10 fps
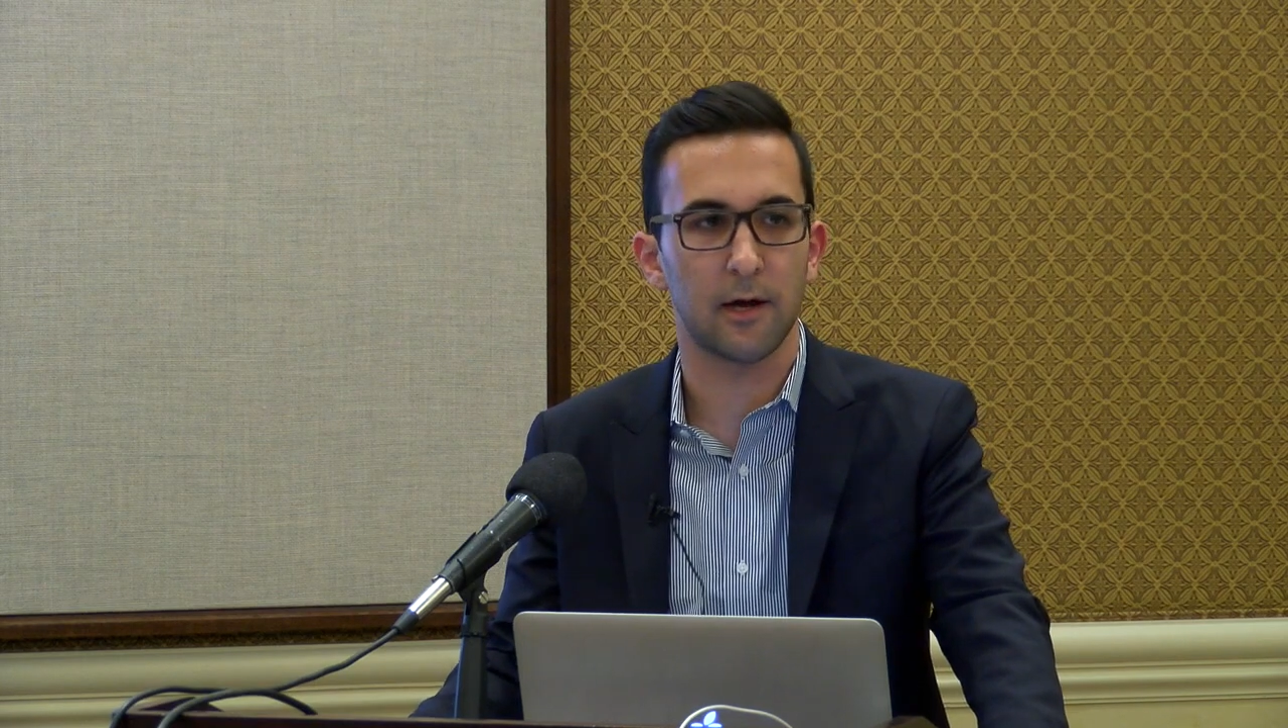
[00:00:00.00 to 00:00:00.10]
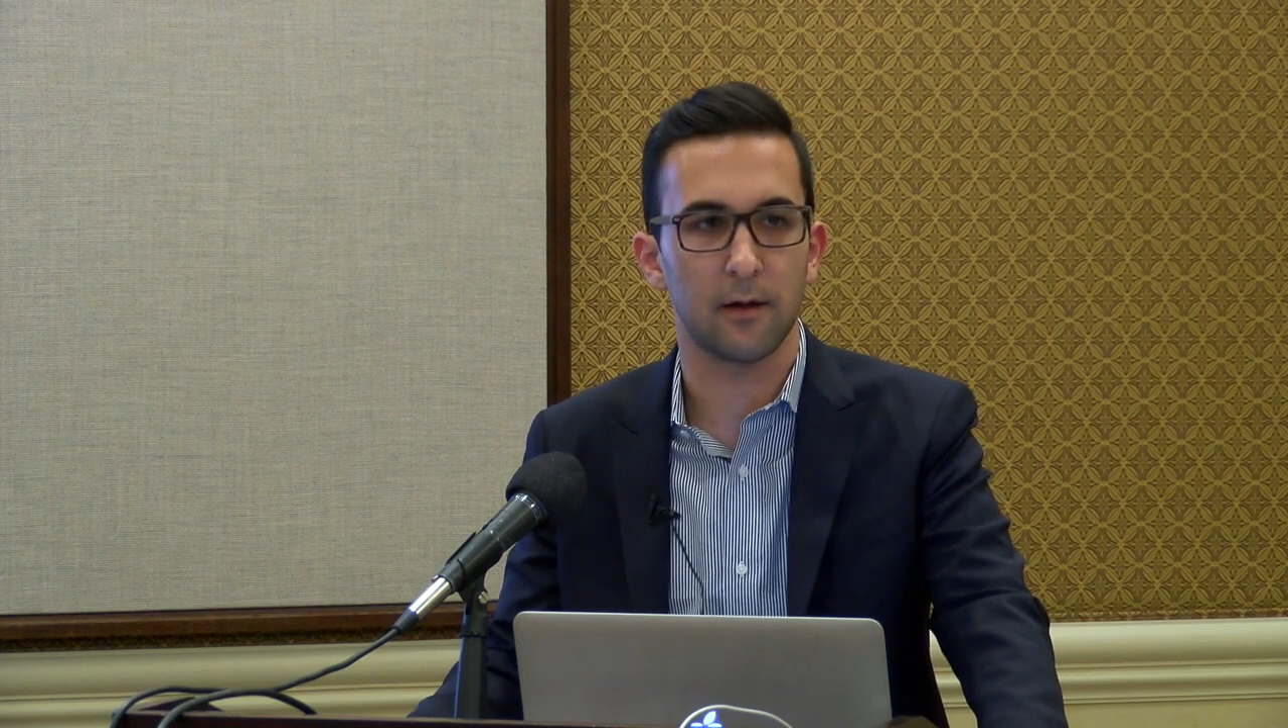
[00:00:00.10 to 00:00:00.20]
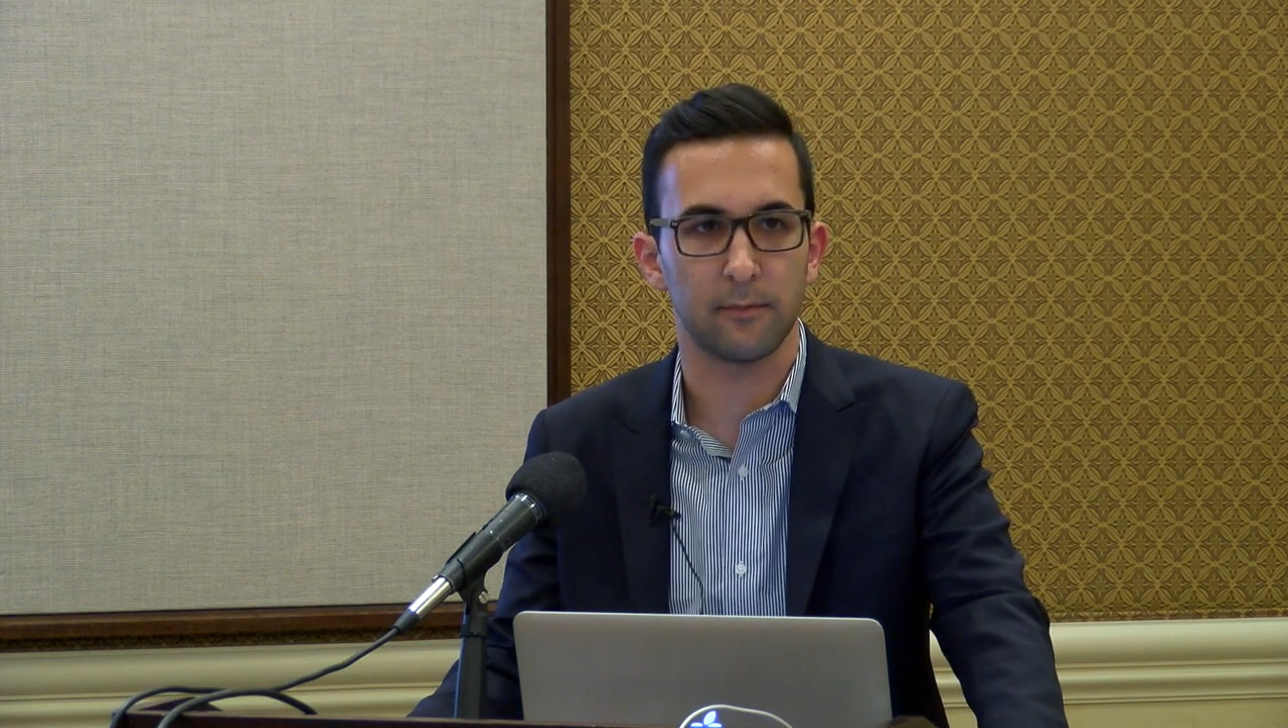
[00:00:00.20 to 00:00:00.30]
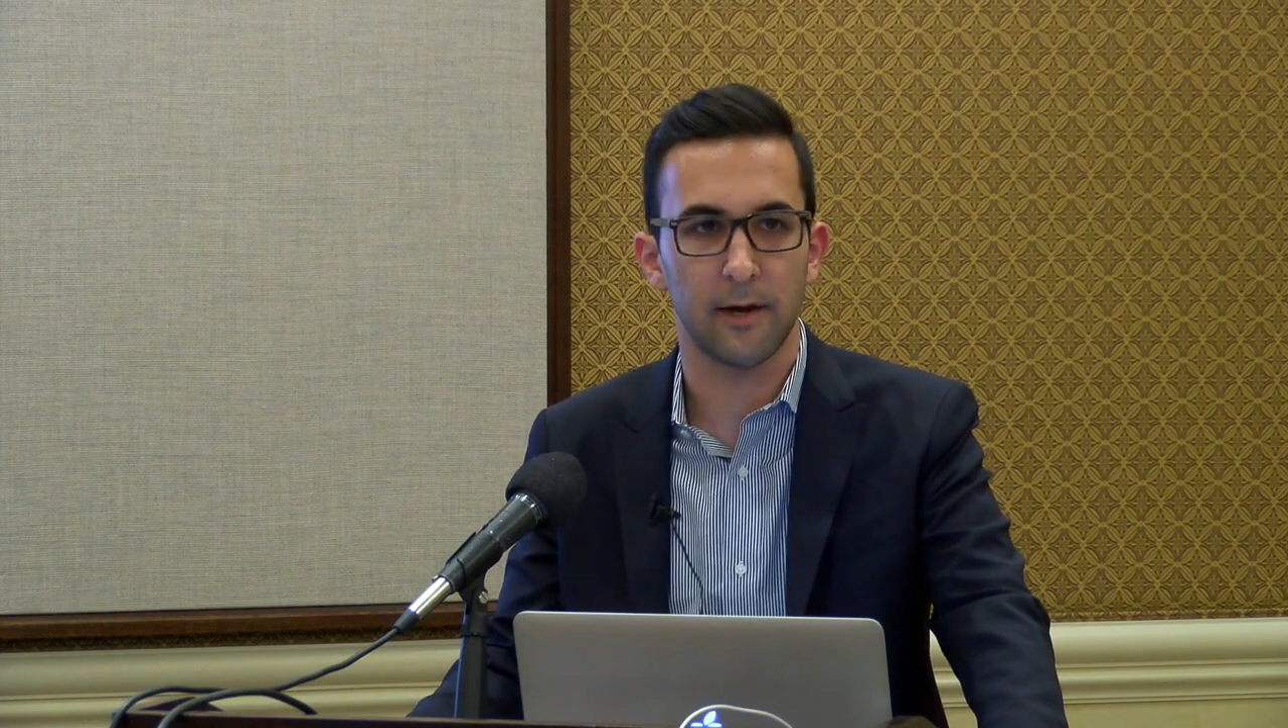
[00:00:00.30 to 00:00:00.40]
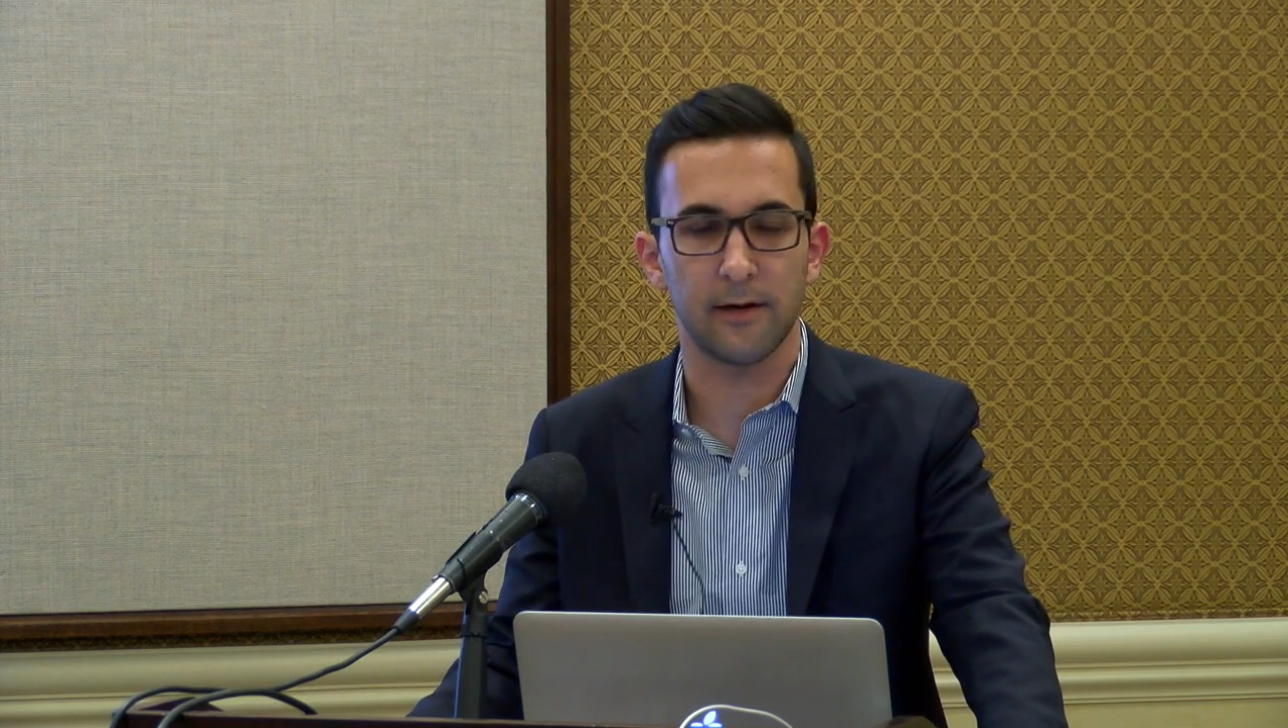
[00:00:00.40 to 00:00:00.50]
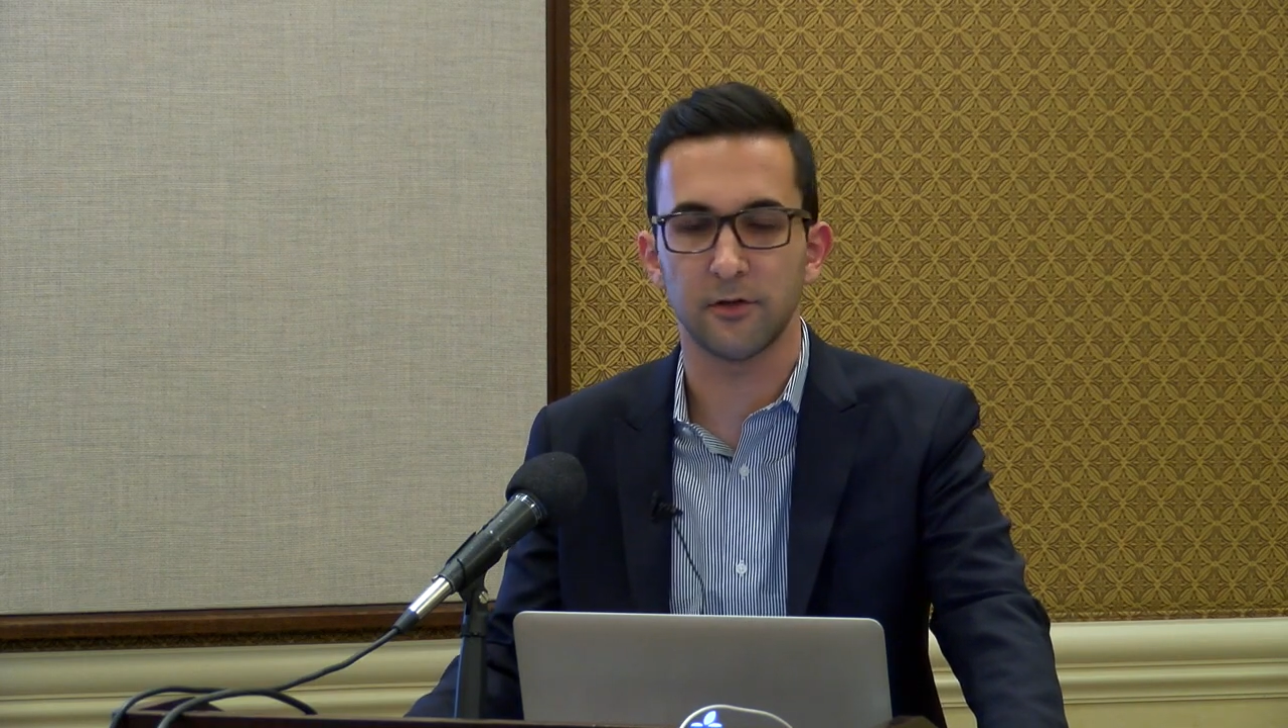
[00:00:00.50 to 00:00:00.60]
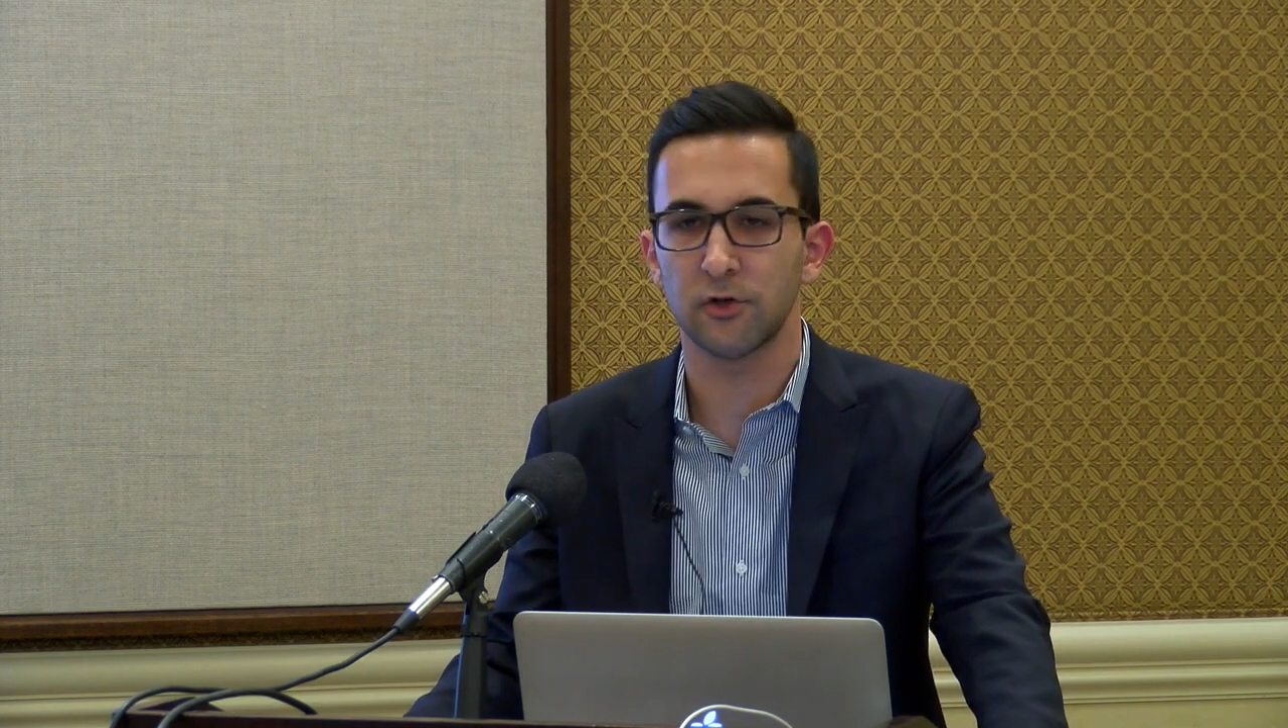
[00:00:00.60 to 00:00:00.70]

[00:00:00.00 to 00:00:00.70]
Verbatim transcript: um, kind of